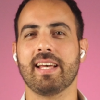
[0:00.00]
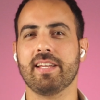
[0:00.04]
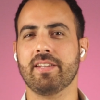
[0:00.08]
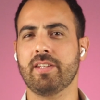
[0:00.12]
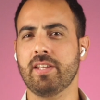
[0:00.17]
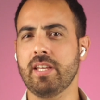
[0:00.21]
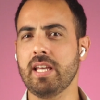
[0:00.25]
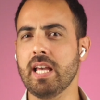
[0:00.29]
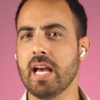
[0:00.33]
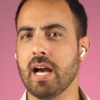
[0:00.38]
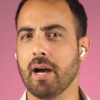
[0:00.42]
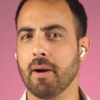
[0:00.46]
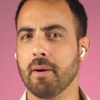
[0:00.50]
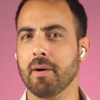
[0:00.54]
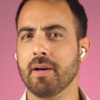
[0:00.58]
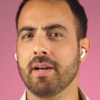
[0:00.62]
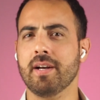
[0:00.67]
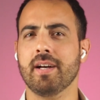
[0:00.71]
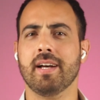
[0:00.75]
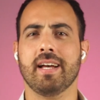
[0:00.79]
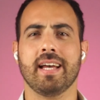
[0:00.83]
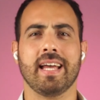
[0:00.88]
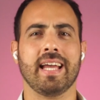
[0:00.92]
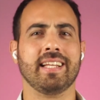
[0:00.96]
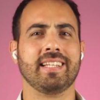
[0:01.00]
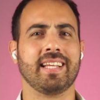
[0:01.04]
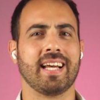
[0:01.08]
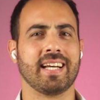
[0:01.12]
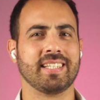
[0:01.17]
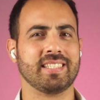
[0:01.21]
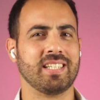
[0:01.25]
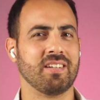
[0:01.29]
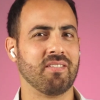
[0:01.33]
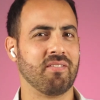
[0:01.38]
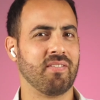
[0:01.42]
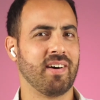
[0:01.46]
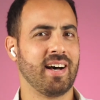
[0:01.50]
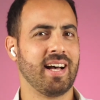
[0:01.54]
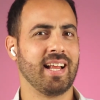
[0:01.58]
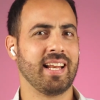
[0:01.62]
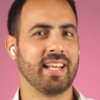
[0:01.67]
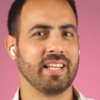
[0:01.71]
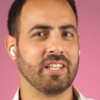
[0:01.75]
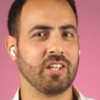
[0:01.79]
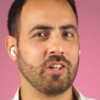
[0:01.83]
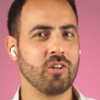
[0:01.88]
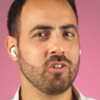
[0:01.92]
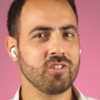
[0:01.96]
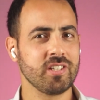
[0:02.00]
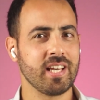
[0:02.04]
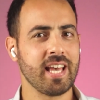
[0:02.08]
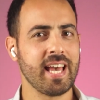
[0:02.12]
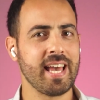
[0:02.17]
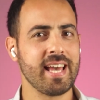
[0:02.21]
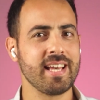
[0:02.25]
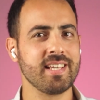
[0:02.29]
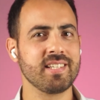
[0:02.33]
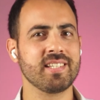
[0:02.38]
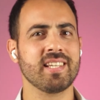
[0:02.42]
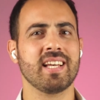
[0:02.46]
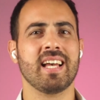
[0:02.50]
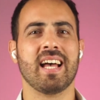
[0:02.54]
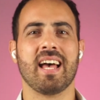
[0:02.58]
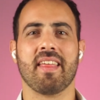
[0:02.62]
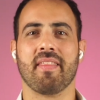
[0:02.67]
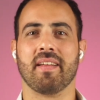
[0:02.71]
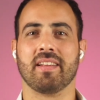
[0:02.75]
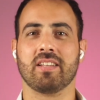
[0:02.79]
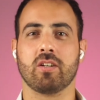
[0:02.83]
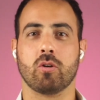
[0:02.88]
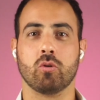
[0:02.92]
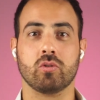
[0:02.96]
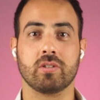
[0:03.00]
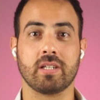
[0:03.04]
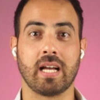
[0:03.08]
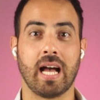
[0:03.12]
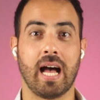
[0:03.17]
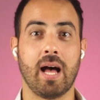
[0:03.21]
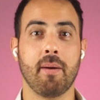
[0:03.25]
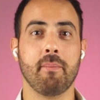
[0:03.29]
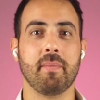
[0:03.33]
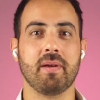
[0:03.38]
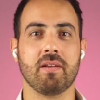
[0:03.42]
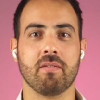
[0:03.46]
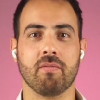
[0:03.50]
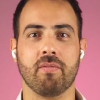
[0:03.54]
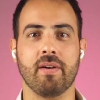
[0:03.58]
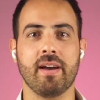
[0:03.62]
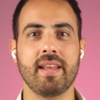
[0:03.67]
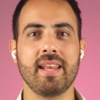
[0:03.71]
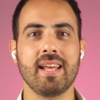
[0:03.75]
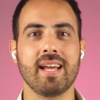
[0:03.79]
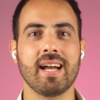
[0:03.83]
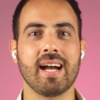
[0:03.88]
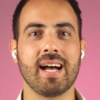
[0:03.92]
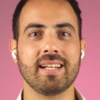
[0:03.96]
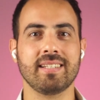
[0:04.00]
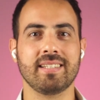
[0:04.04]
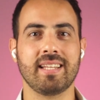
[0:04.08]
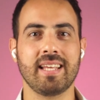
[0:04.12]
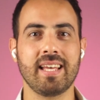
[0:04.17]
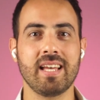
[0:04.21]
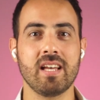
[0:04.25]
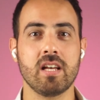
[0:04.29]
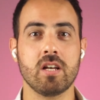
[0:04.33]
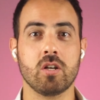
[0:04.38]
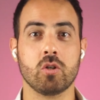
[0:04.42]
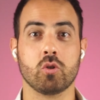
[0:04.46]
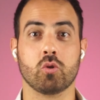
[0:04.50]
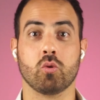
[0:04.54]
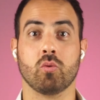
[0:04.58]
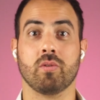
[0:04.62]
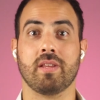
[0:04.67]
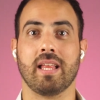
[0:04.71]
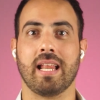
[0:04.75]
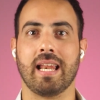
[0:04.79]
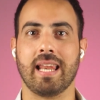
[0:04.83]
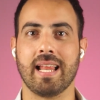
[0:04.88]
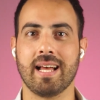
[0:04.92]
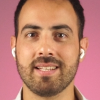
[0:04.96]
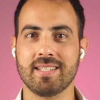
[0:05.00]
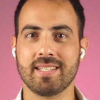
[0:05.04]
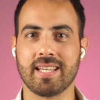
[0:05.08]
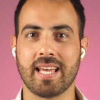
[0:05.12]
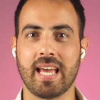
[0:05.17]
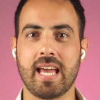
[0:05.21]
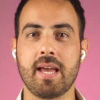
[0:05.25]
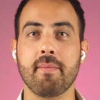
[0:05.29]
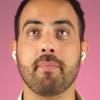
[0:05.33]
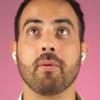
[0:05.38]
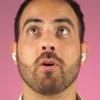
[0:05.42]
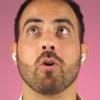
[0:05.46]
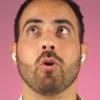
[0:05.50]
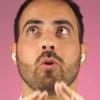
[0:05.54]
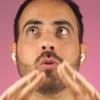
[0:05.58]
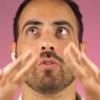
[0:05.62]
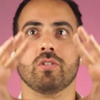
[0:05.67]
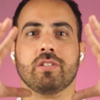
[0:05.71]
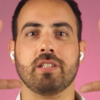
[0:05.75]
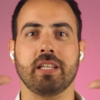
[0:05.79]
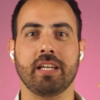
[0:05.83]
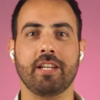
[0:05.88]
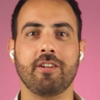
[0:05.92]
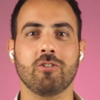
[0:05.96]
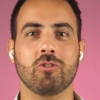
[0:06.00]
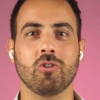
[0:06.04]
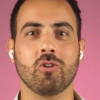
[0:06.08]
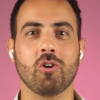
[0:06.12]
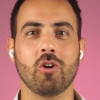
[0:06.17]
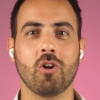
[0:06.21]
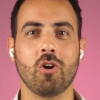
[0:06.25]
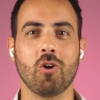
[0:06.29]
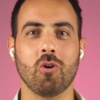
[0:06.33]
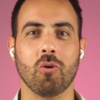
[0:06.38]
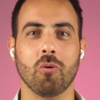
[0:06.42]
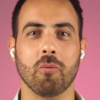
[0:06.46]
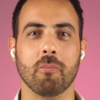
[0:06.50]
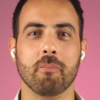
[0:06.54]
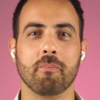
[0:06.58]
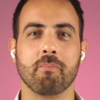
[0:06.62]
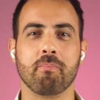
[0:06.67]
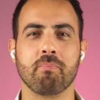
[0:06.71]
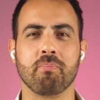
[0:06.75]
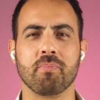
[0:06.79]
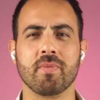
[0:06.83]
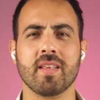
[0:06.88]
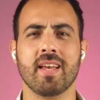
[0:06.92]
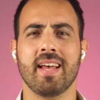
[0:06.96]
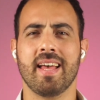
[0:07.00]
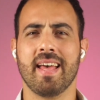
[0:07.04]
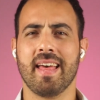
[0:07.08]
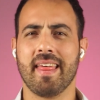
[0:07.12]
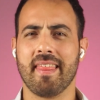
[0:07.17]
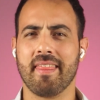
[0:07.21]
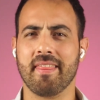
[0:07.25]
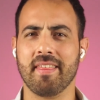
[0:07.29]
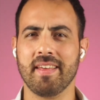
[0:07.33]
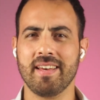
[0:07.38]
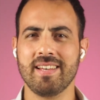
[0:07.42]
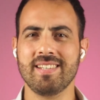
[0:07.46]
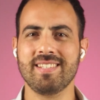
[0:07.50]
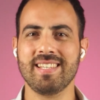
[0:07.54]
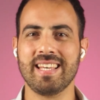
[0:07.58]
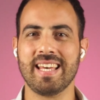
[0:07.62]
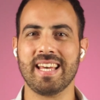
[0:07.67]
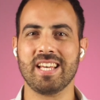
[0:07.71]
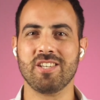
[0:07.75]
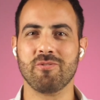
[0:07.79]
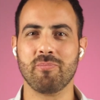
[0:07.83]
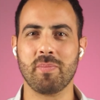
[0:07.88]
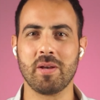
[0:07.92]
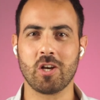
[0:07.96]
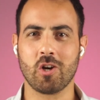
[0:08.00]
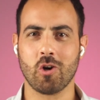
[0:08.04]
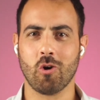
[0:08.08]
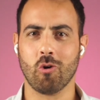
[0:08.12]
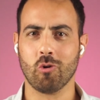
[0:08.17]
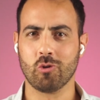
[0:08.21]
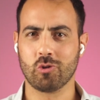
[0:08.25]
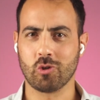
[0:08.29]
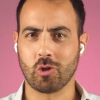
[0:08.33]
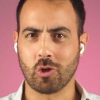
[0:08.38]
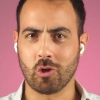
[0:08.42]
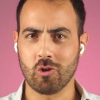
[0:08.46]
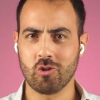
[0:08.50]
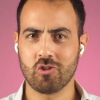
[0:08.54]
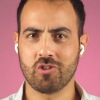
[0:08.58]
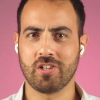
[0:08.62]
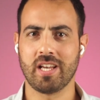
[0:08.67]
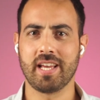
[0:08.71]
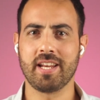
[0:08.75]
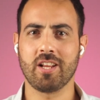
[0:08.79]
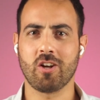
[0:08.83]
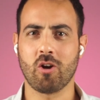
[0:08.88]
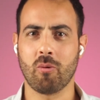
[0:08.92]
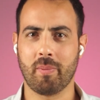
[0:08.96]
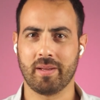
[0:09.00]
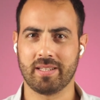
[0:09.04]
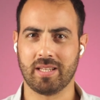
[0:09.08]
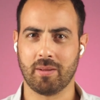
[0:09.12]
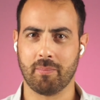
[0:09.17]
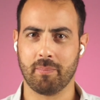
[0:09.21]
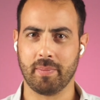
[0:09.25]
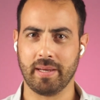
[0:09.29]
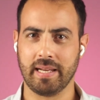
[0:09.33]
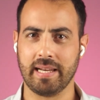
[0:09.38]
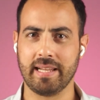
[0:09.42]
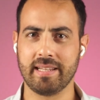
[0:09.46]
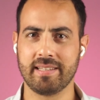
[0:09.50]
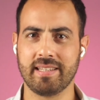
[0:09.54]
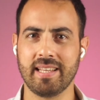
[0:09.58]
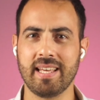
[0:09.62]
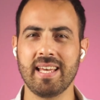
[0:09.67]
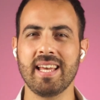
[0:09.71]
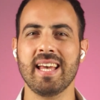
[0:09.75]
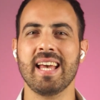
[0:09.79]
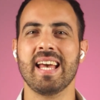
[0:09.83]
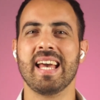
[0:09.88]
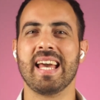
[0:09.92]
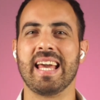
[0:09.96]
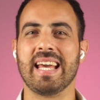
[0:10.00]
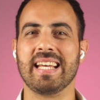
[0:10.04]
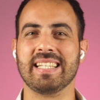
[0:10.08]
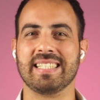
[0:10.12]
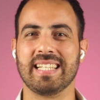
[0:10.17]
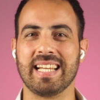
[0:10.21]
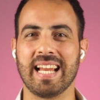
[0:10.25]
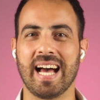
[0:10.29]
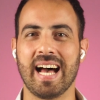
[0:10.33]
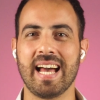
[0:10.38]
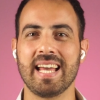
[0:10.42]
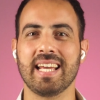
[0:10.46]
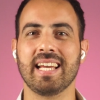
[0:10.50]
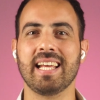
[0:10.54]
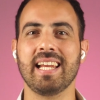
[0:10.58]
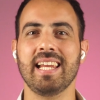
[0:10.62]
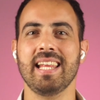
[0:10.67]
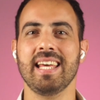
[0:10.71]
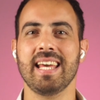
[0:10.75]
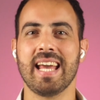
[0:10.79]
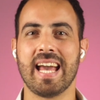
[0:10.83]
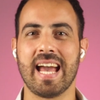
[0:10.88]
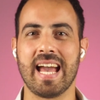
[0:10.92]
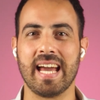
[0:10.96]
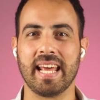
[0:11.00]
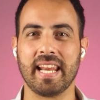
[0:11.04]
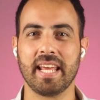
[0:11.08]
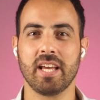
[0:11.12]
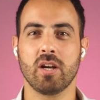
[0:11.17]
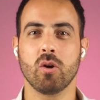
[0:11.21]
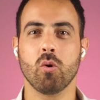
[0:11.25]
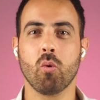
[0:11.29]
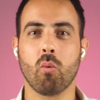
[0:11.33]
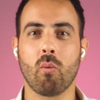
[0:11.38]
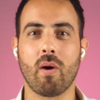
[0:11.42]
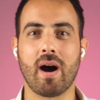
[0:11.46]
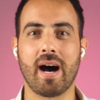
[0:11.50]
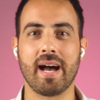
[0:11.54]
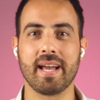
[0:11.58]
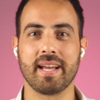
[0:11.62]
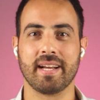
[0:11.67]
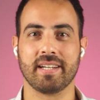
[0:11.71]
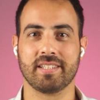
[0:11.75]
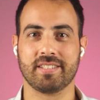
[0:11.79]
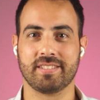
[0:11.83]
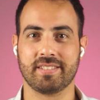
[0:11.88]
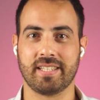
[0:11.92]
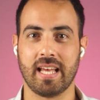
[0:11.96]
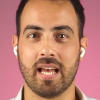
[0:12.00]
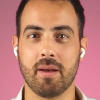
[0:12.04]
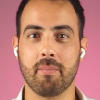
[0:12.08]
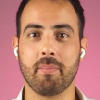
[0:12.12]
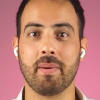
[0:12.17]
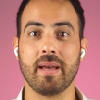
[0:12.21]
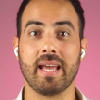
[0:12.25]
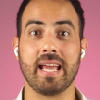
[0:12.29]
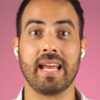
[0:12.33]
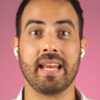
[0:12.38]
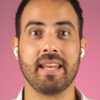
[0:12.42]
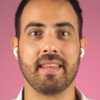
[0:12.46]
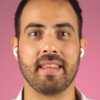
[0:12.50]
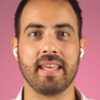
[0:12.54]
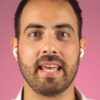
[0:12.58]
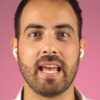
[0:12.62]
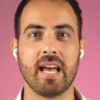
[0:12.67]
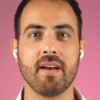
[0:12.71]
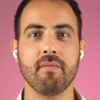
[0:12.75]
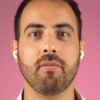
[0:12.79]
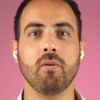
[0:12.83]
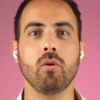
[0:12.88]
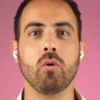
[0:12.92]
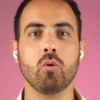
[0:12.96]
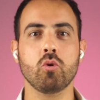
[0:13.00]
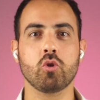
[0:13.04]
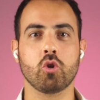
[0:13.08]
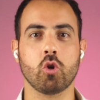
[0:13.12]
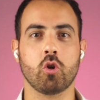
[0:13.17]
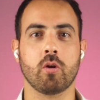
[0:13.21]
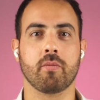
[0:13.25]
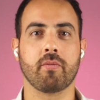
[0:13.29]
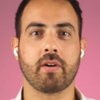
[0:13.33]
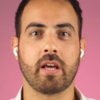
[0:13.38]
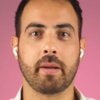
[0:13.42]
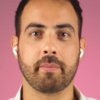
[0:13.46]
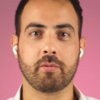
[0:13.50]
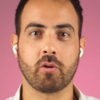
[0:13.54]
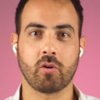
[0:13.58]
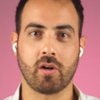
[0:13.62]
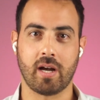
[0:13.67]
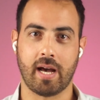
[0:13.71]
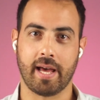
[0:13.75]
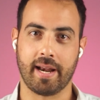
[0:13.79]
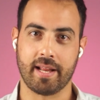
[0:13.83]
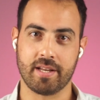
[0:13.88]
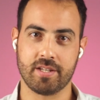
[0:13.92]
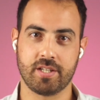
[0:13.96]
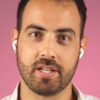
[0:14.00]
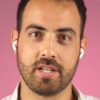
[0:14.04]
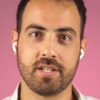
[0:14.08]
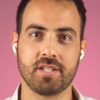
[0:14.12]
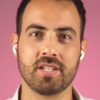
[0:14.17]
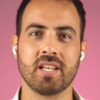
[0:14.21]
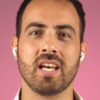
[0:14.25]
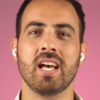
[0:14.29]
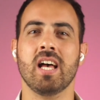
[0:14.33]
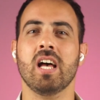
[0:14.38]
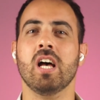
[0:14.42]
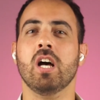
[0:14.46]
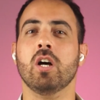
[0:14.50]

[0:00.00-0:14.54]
idea. It has a valid use case that could come in very handy should the landscape continue to grow. This is because cross-chain compatibility is likely a required step in the evolution of cryptocurrencies